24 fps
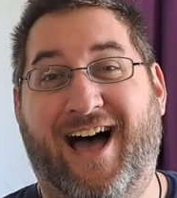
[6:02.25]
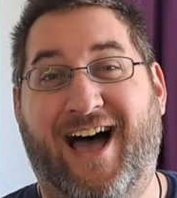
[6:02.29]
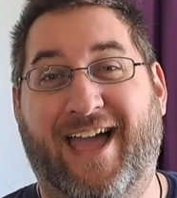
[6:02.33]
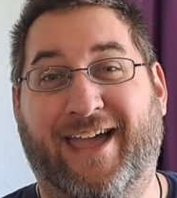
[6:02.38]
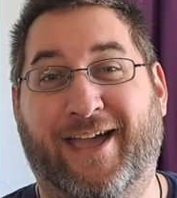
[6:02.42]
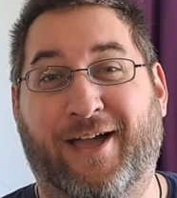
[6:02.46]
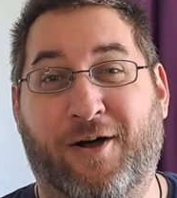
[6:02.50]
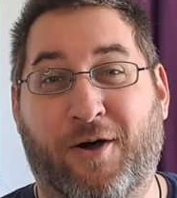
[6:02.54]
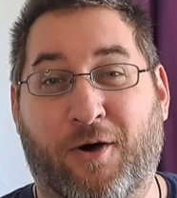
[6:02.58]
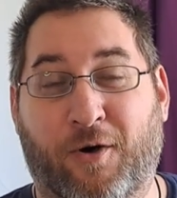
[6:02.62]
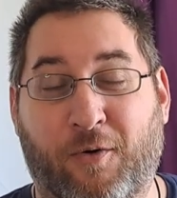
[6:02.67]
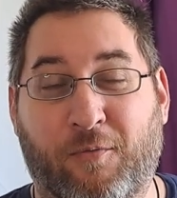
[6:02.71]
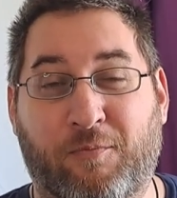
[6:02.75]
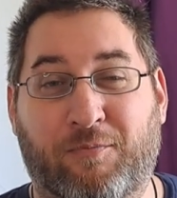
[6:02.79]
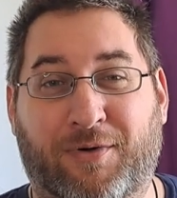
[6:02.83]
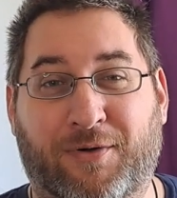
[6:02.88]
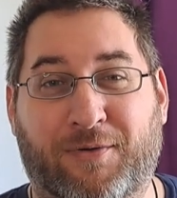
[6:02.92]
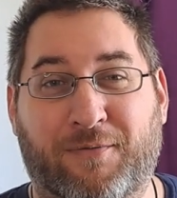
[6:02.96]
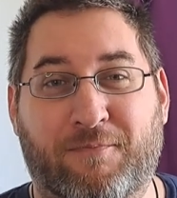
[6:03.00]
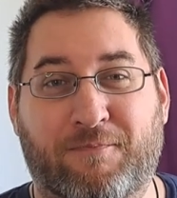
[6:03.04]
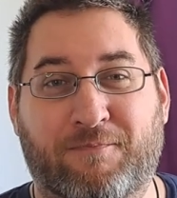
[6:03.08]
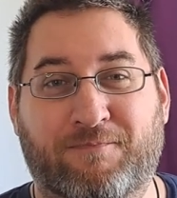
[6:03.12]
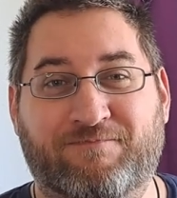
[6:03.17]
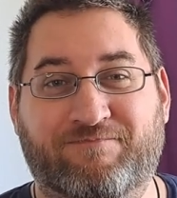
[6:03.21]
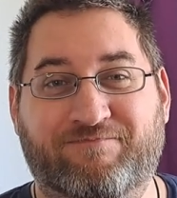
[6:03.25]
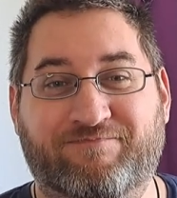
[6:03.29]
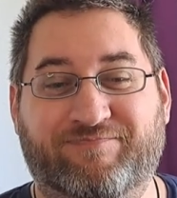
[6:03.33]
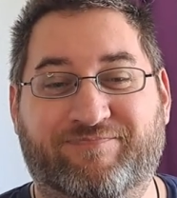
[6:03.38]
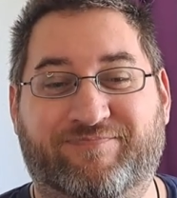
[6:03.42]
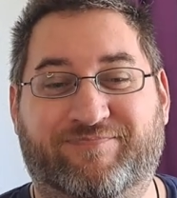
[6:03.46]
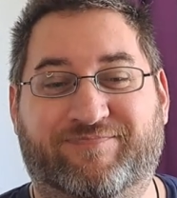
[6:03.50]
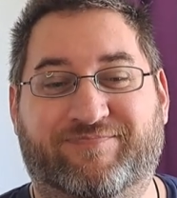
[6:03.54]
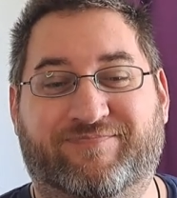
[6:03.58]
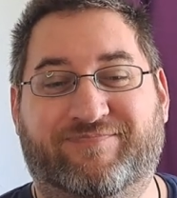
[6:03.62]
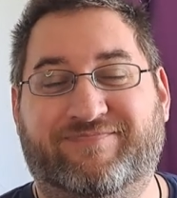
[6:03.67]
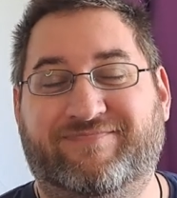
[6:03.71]
I hope
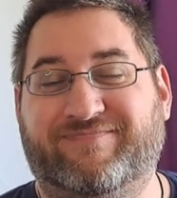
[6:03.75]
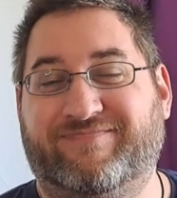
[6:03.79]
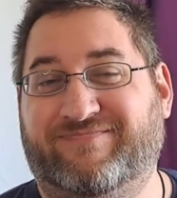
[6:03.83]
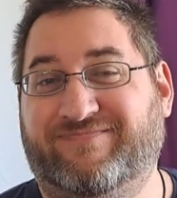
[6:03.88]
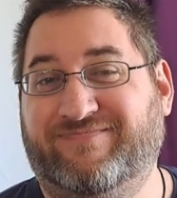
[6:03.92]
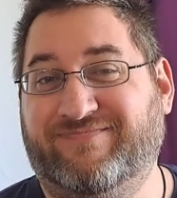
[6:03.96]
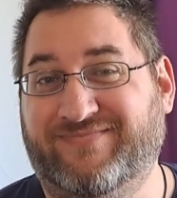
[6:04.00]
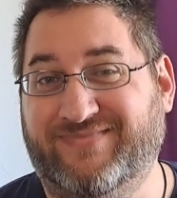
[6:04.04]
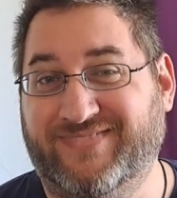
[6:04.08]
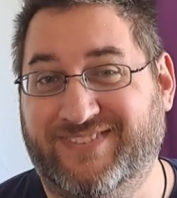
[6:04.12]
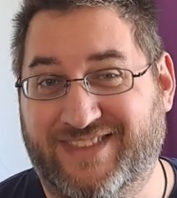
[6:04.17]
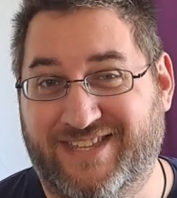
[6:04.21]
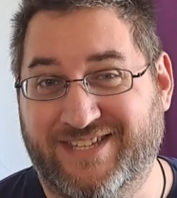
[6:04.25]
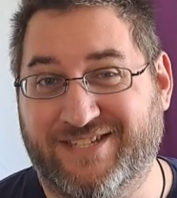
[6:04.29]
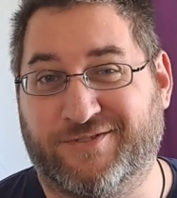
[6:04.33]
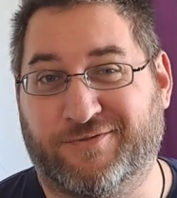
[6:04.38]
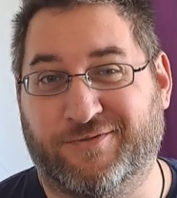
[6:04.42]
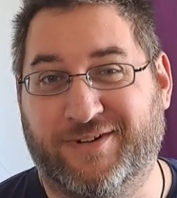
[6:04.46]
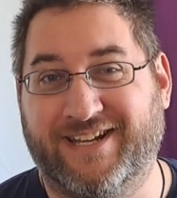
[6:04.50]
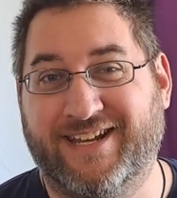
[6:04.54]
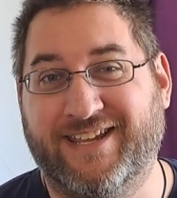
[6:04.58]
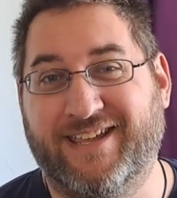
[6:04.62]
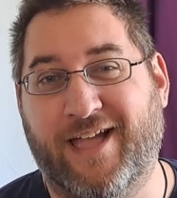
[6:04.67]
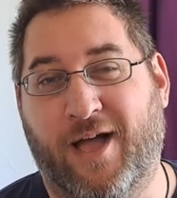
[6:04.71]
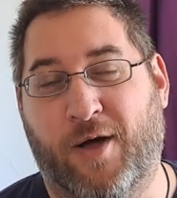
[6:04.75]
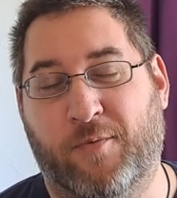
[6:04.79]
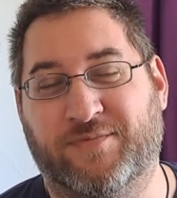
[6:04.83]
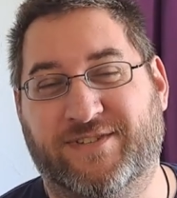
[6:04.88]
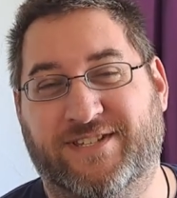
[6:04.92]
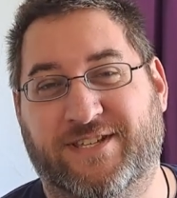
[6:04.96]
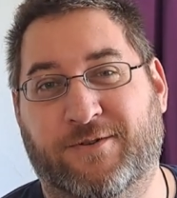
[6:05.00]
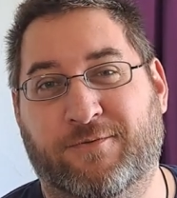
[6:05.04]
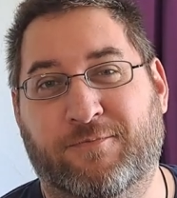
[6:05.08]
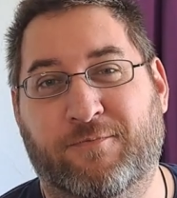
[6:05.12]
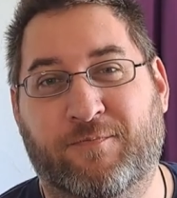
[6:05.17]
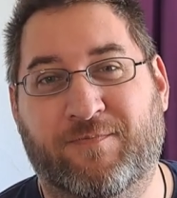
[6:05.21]
this reading helps
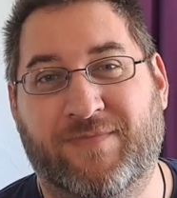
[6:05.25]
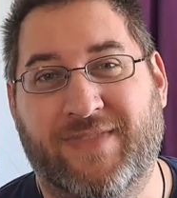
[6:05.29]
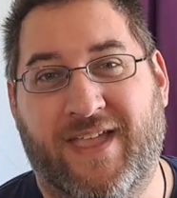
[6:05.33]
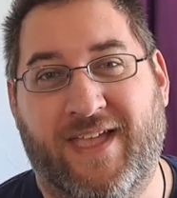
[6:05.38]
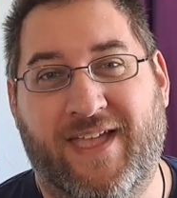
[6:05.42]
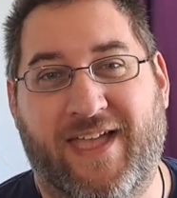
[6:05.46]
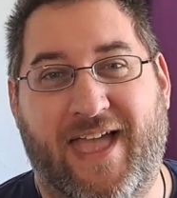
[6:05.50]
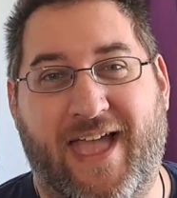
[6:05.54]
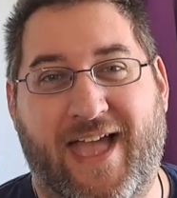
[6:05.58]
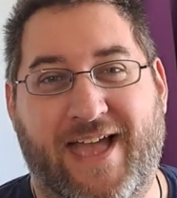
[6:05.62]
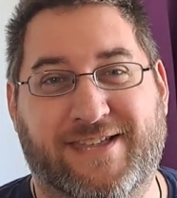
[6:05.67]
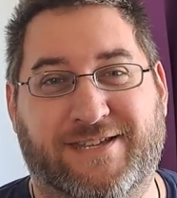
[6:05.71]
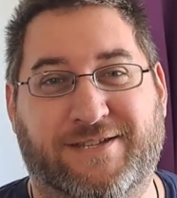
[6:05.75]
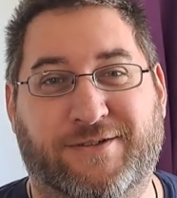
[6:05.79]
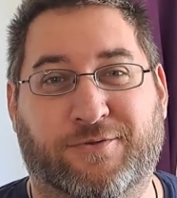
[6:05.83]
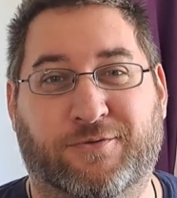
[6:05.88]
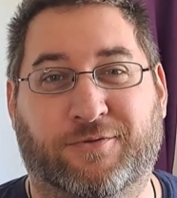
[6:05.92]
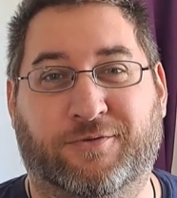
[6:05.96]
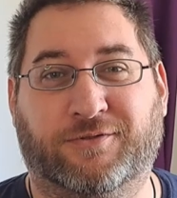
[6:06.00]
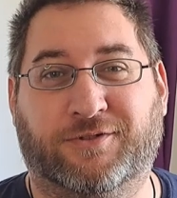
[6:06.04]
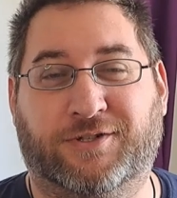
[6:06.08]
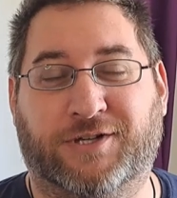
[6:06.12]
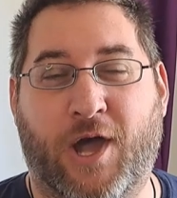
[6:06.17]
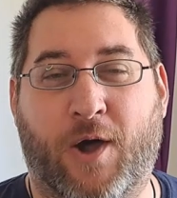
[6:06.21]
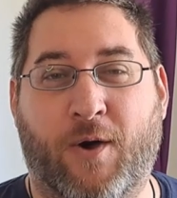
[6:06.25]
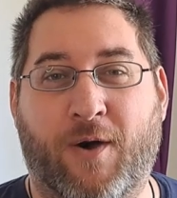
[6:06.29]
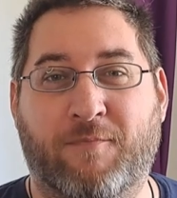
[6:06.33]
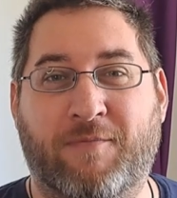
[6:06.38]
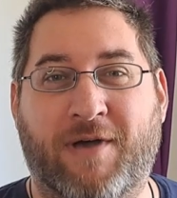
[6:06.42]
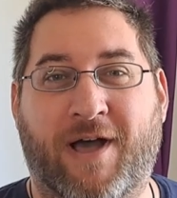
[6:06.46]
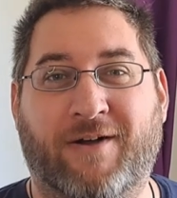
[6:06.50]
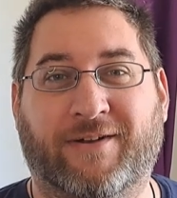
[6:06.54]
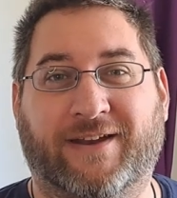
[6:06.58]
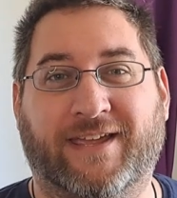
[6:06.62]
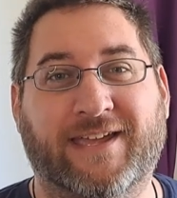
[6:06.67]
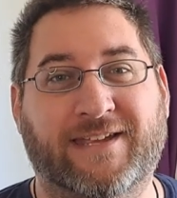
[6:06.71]
you as you go
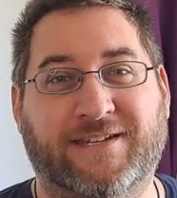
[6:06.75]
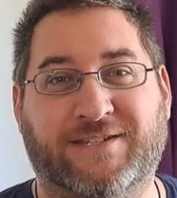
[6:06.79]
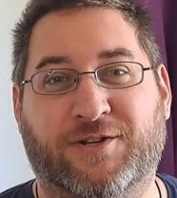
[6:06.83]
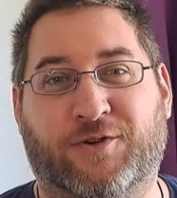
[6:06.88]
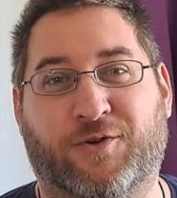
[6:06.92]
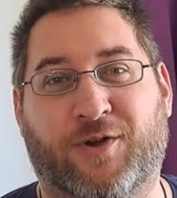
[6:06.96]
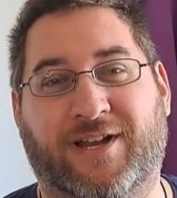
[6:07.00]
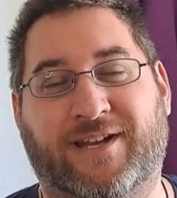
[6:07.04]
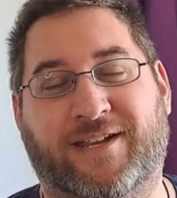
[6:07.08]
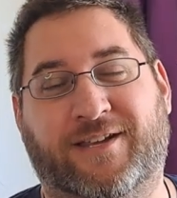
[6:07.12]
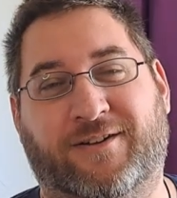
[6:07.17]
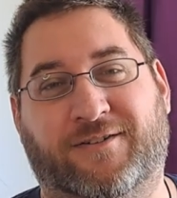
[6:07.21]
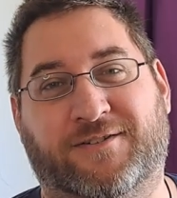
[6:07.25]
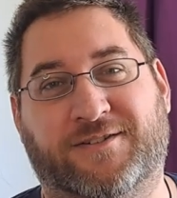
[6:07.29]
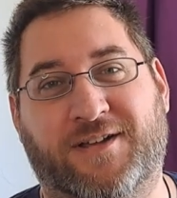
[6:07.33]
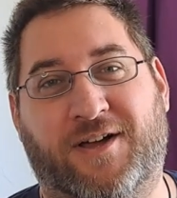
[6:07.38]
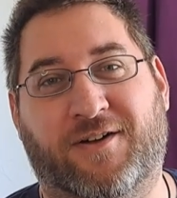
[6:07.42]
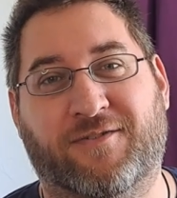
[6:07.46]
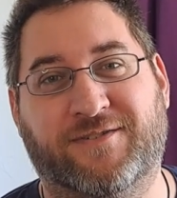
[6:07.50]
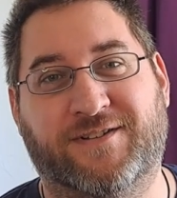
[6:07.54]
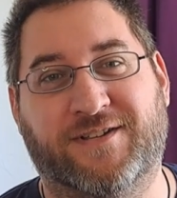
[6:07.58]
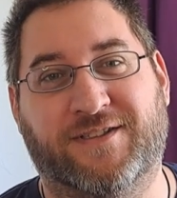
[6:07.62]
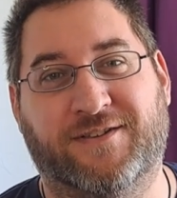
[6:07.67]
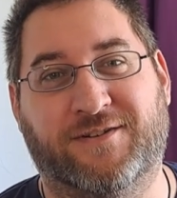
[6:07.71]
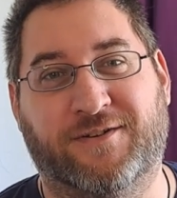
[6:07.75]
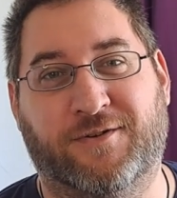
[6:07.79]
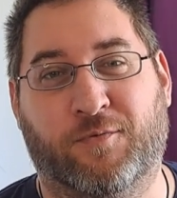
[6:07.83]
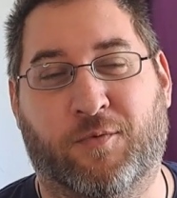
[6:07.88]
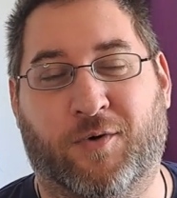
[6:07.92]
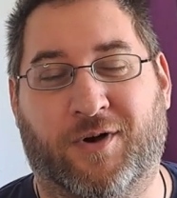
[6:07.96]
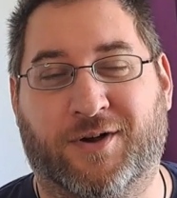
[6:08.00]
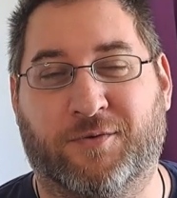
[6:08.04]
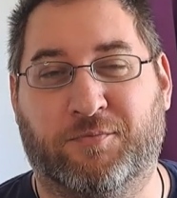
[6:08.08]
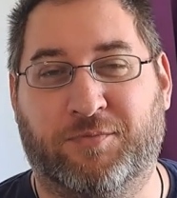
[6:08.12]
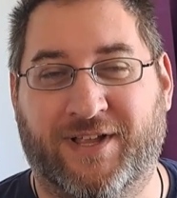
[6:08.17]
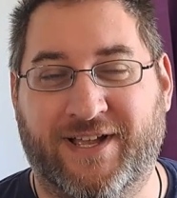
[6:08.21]
about integrating yourself to the new
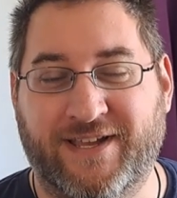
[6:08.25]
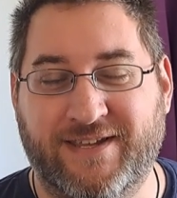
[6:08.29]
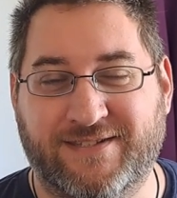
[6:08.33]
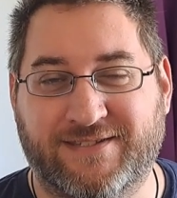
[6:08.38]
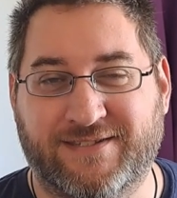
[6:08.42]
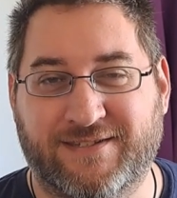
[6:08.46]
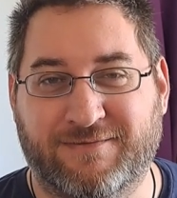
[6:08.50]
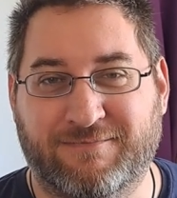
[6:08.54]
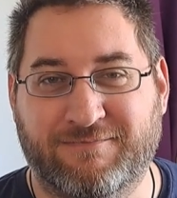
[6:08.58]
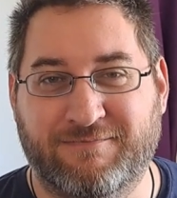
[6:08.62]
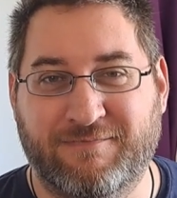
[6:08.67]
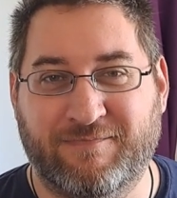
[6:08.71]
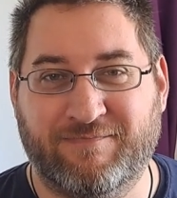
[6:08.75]
workplace.